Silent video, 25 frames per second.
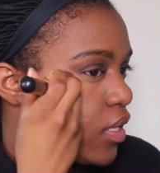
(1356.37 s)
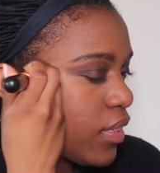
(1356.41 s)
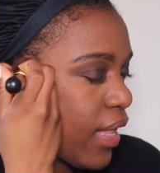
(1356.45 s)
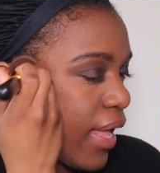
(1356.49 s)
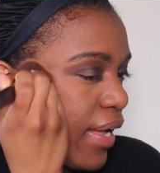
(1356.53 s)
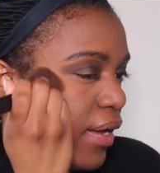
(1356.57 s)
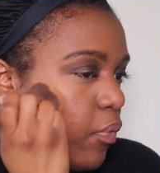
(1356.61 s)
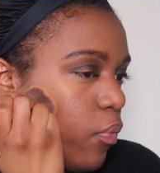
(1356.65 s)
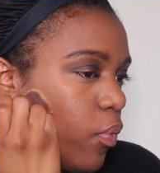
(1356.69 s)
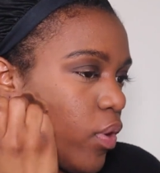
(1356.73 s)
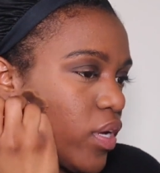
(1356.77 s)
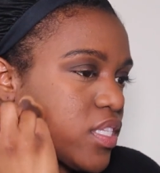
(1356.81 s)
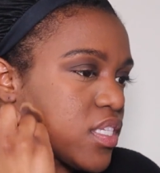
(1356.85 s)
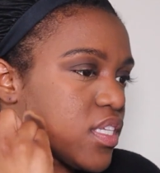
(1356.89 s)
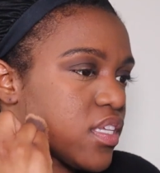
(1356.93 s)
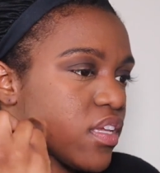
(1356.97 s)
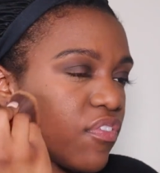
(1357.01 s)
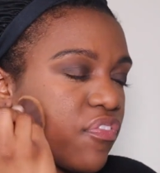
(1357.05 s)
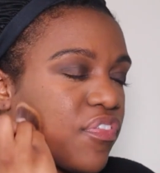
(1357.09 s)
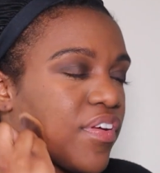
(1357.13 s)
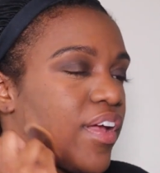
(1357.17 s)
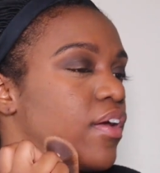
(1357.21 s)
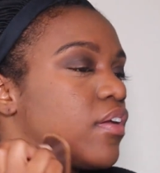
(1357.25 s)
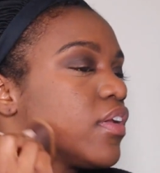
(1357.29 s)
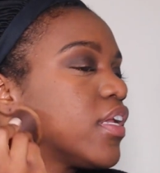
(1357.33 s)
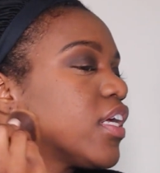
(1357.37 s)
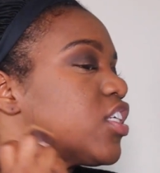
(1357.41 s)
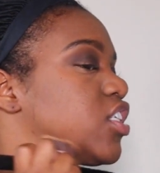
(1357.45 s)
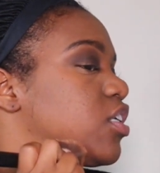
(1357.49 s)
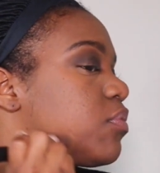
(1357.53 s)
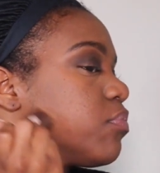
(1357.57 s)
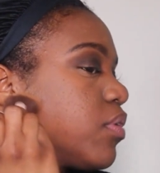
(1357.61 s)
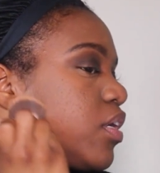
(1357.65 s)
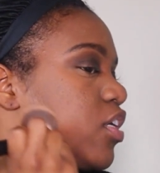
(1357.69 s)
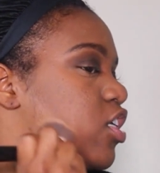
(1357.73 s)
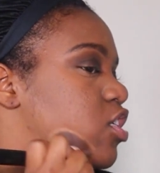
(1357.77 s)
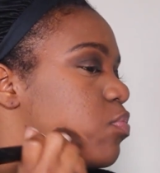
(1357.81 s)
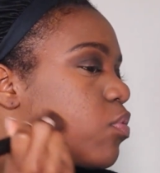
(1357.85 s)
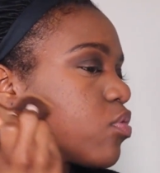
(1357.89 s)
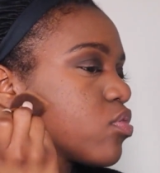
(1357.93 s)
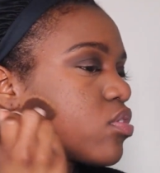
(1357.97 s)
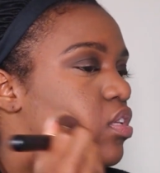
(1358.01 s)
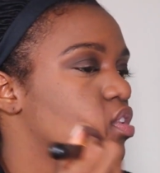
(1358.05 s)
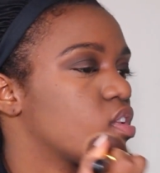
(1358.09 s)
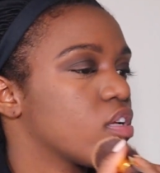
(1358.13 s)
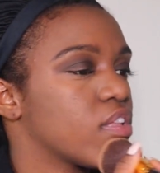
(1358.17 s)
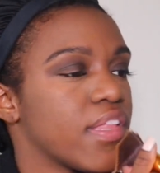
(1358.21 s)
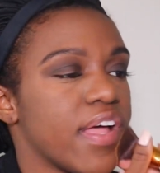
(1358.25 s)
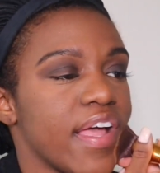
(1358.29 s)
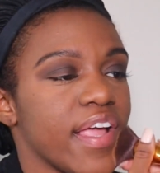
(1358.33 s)
Like what's a foundation brush supposed
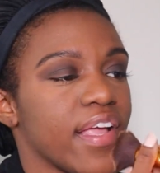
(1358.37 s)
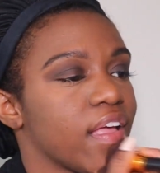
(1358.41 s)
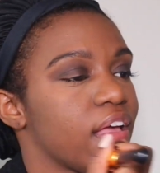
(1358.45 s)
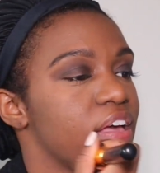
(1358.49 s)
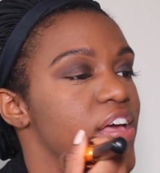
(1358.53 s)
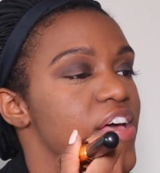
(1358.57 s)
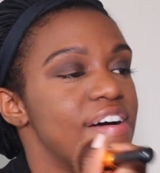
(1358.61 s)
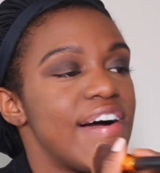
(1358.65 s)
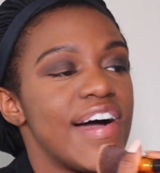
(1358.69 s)
to look like?